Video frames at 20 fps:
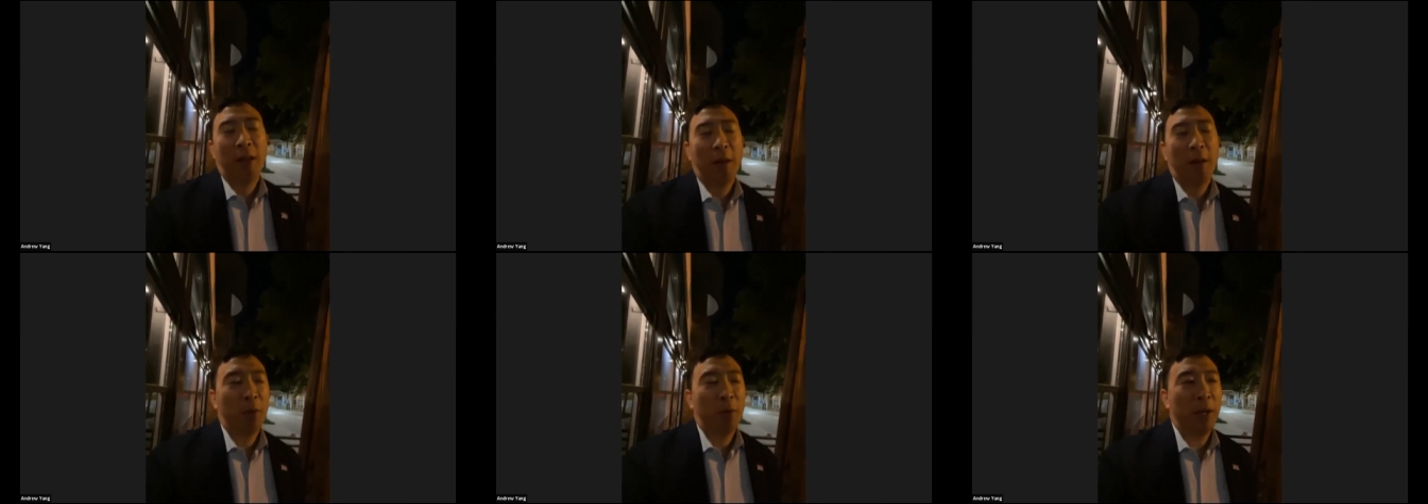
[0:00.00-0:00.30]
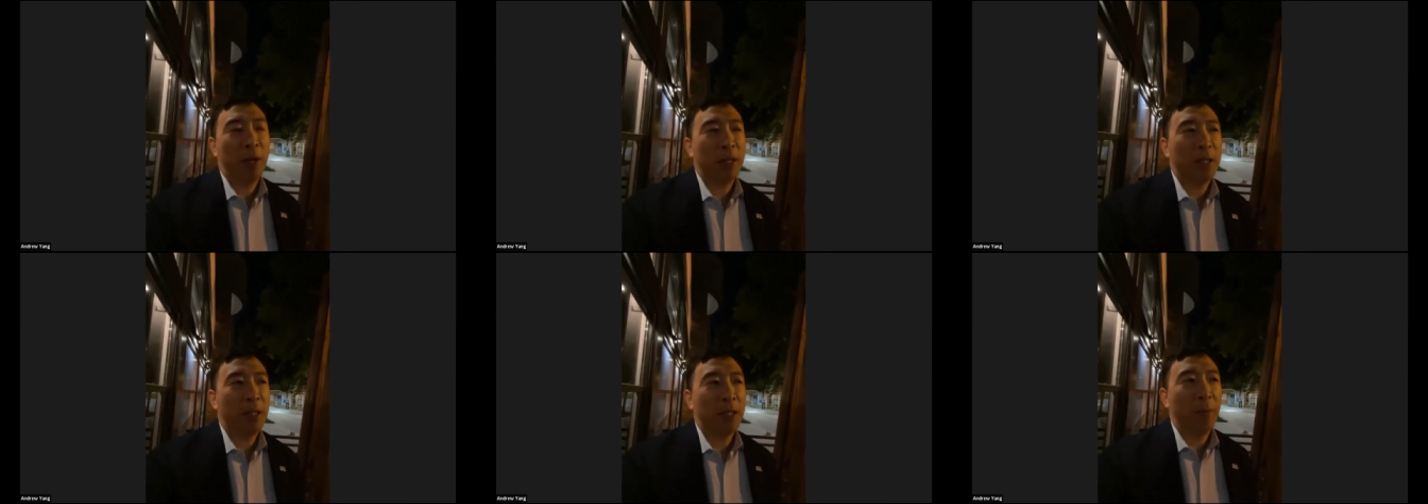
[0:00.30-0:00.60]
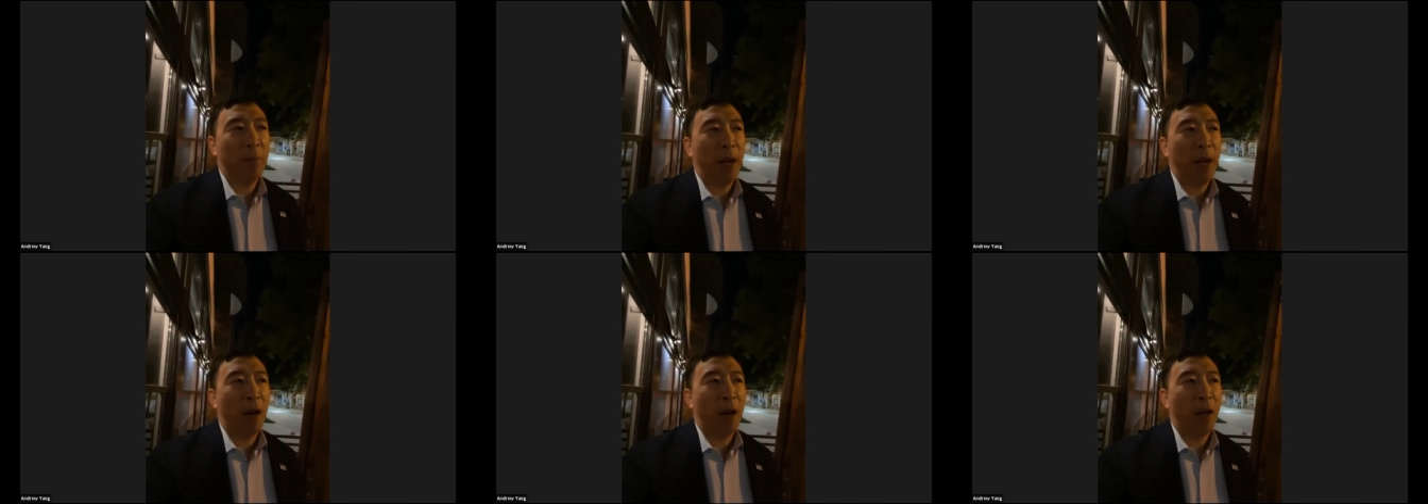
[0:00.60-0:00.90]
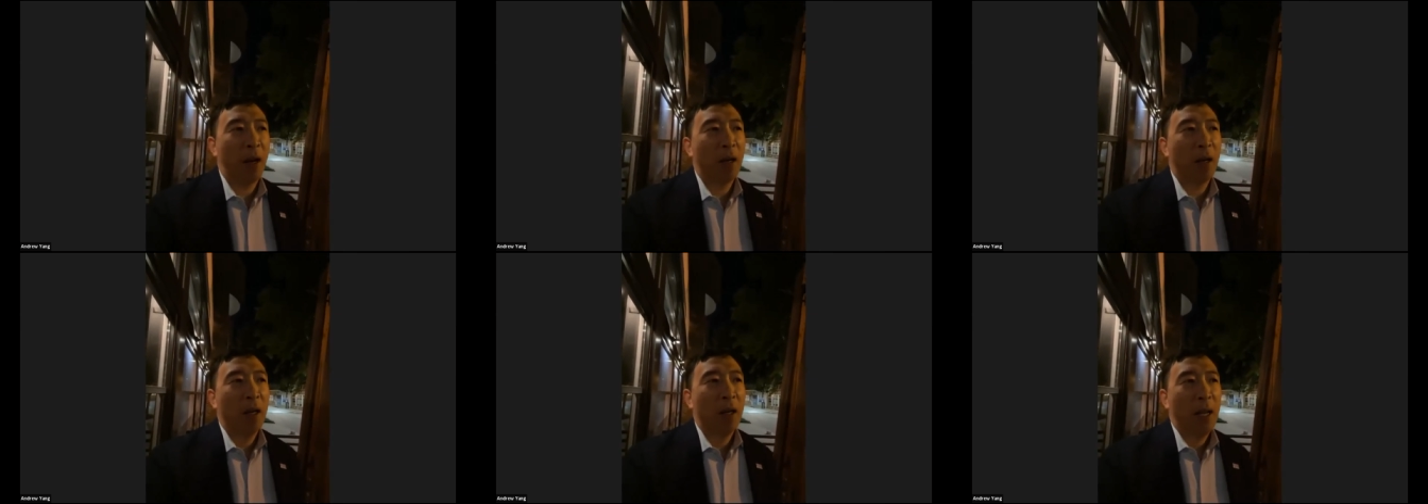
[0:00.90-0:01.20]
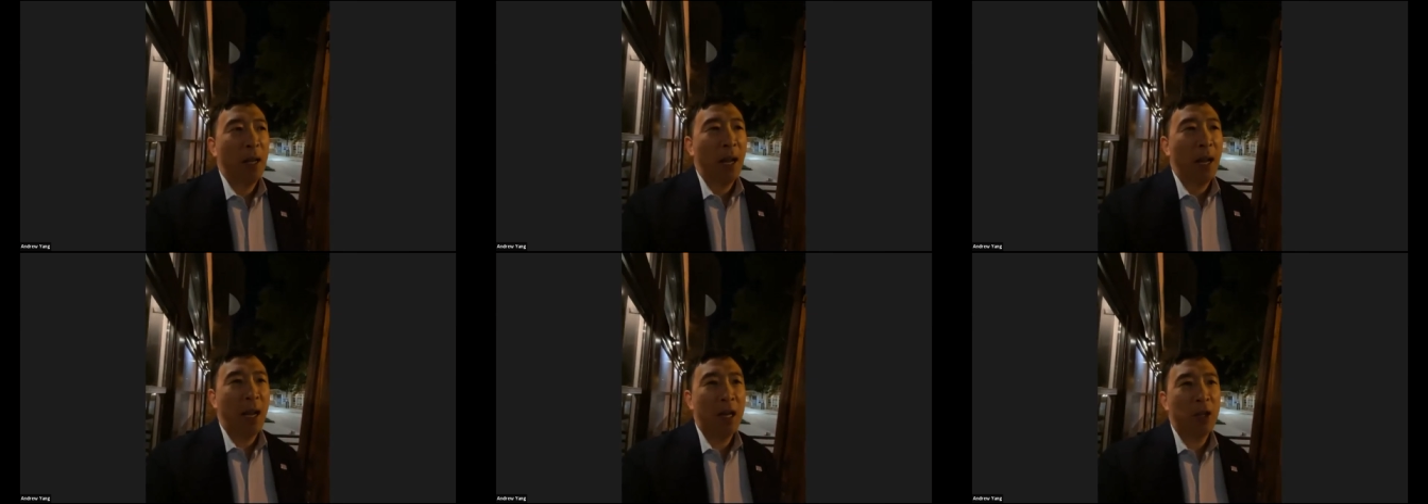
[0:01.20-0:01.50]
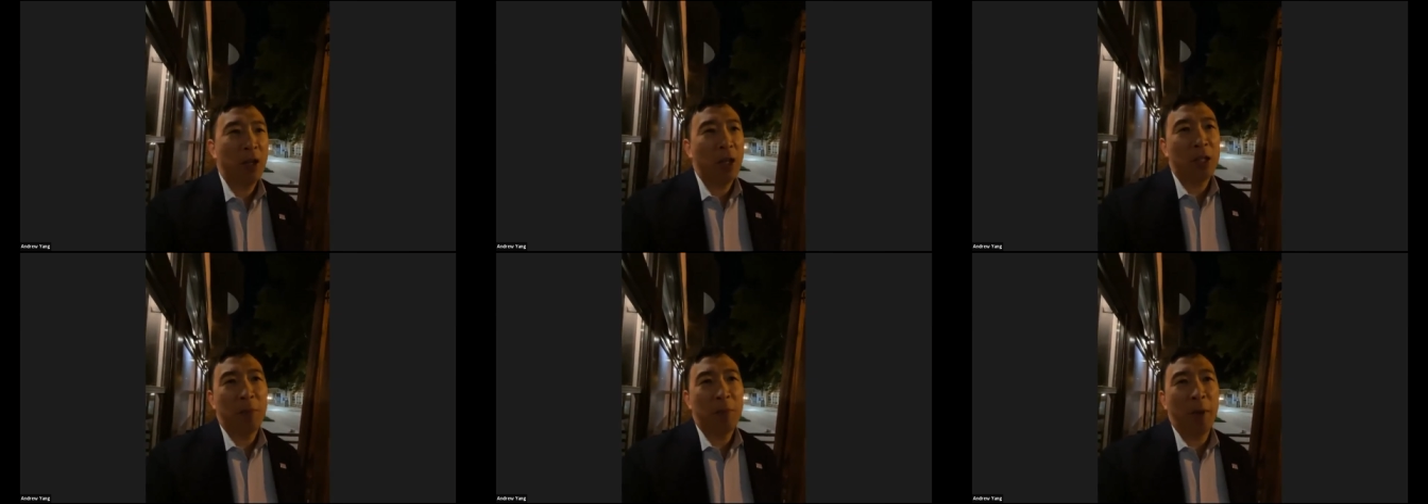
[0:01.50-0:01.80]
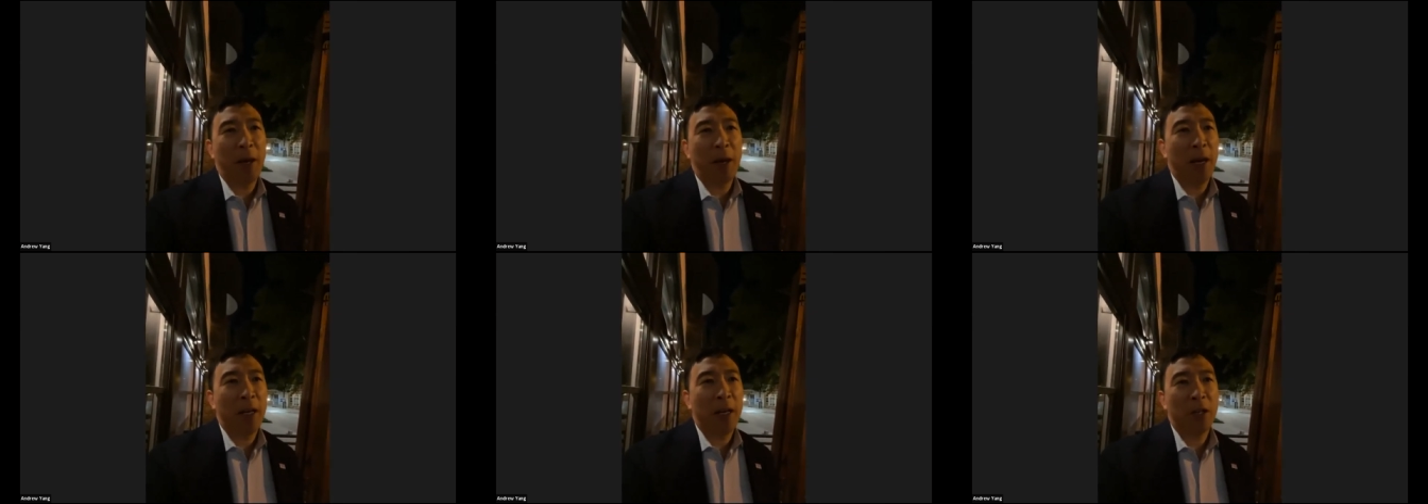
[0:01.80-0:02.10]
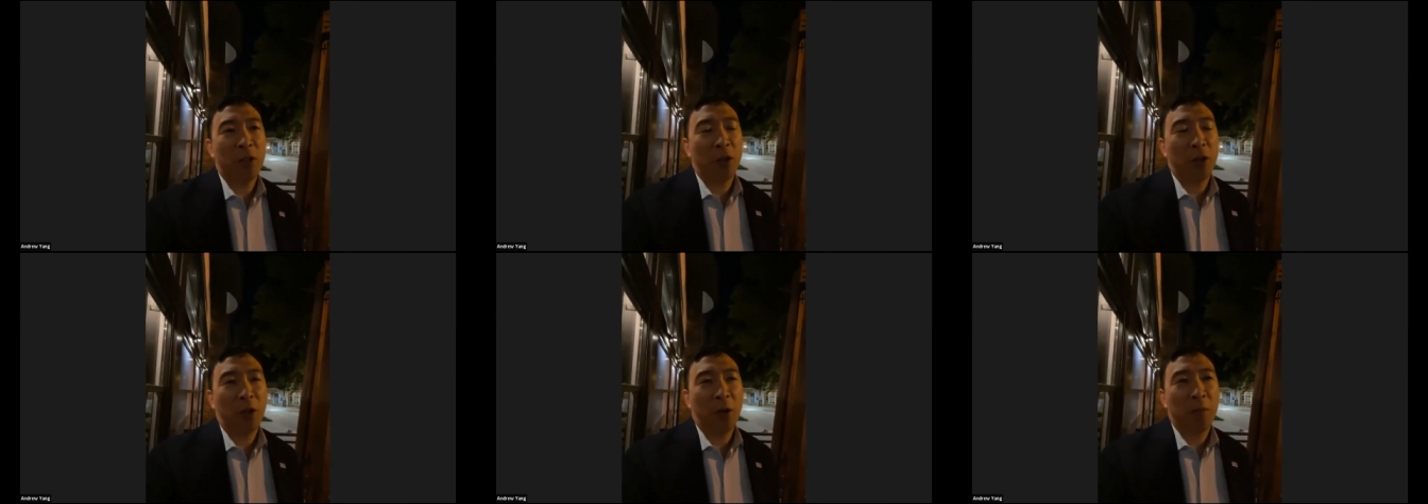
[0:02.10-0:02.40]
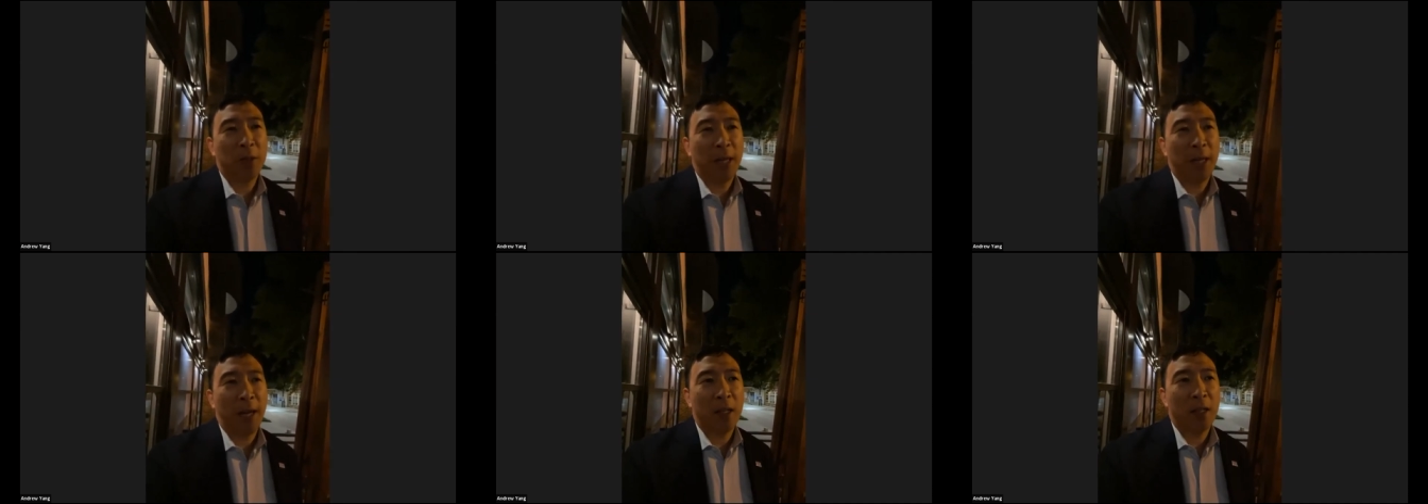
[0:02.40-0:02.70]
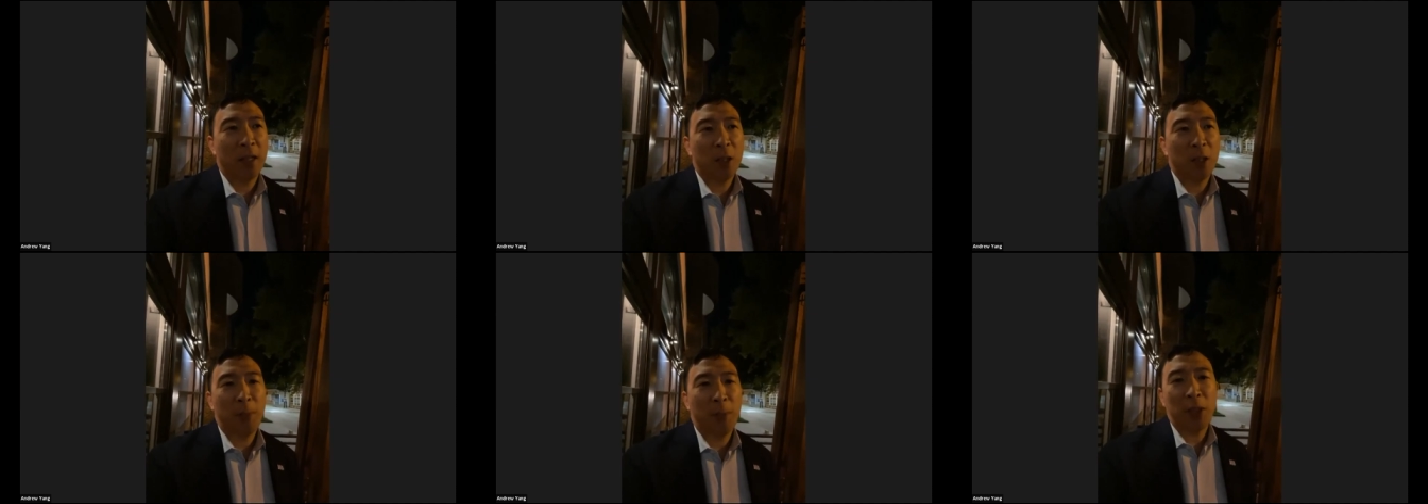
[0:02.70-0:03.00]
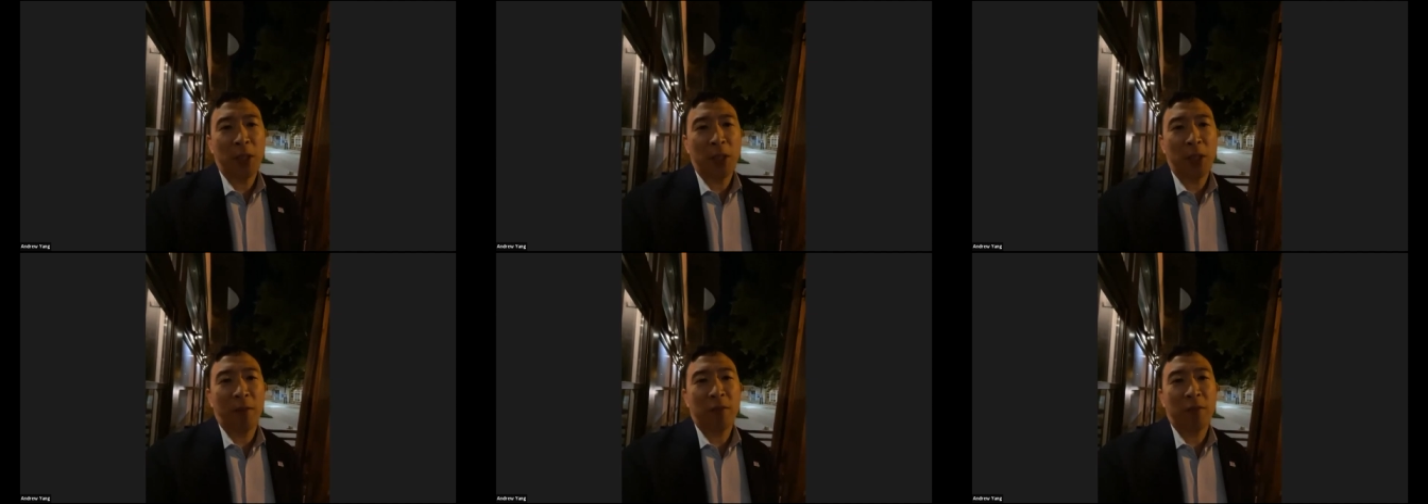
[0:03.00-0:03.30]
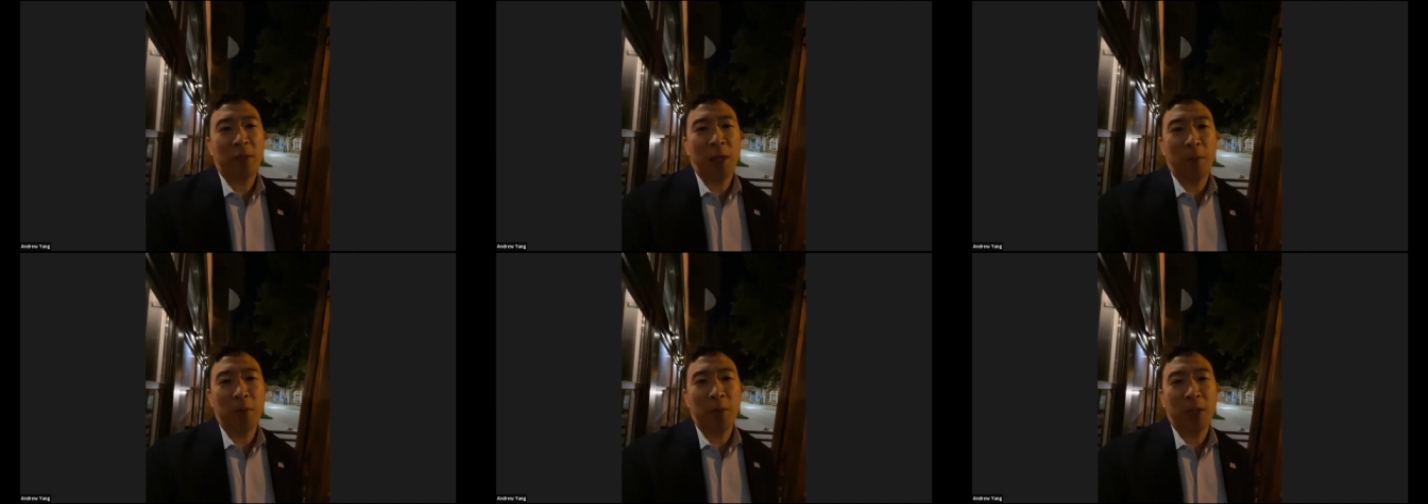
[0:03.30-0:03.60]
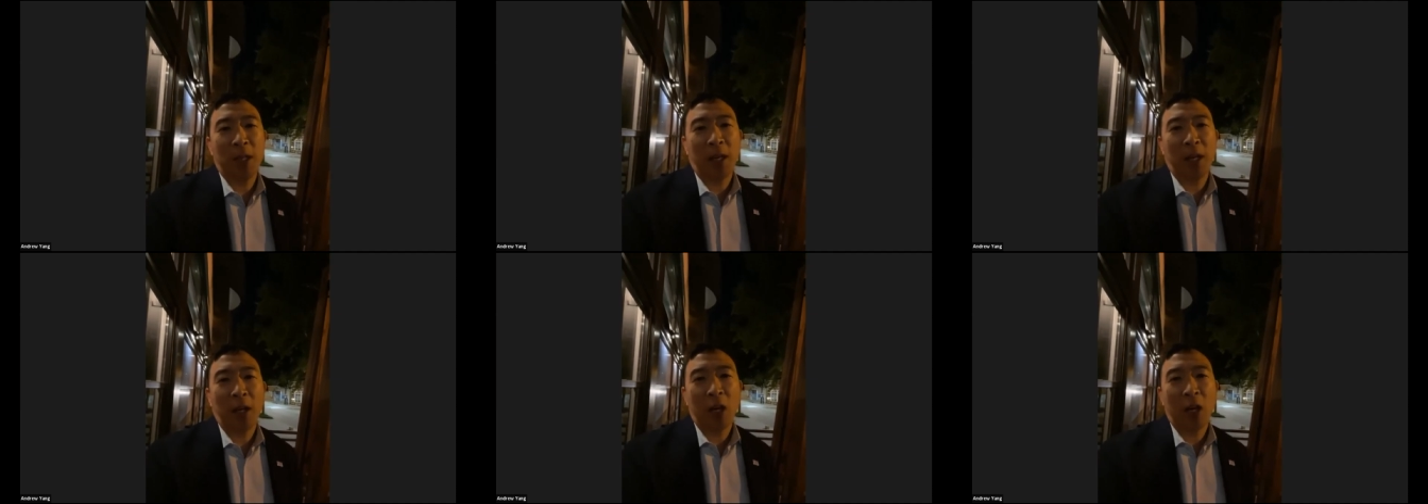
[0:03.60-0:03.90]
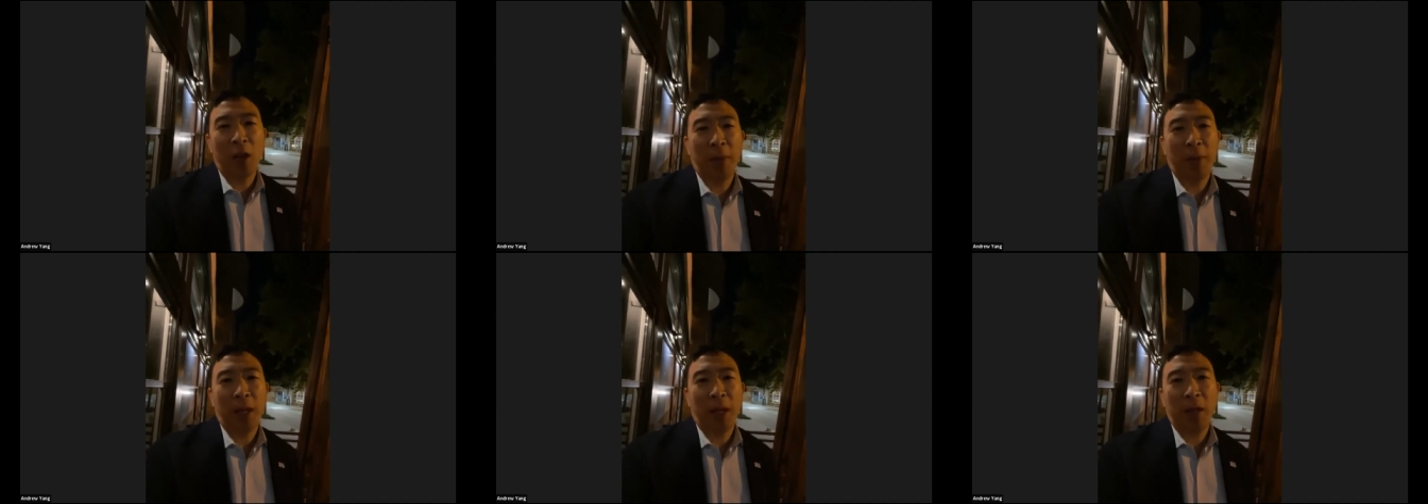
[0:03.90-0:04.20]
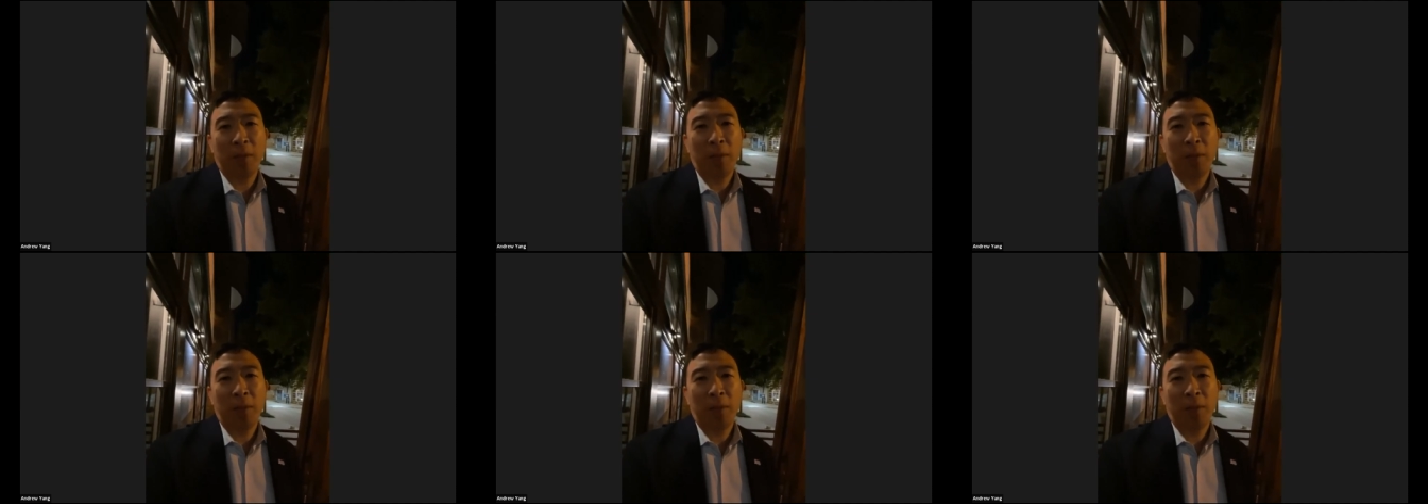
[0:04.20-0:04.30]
bring to bear in just about any circumstance, especially if someone's an incumbent,